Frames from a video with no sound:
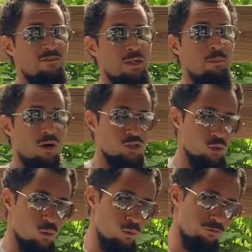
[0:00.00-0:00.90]
a
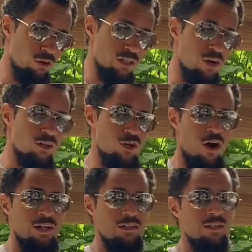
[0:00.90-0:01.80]
partial front yard
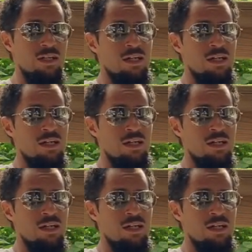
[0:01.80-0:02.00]
garden